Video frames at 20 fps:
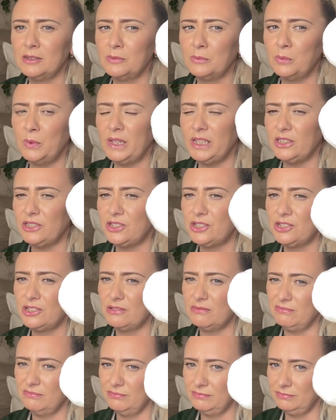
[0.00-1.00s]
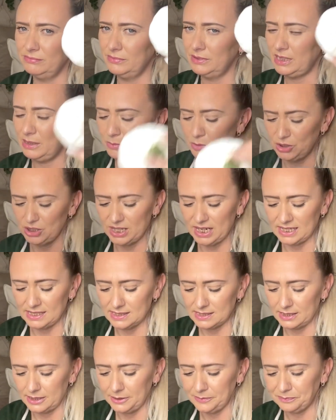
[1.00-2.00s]
which they're much
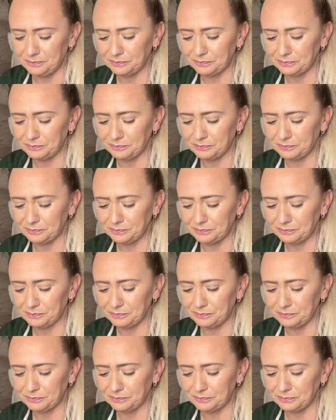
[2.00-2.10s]
nicer.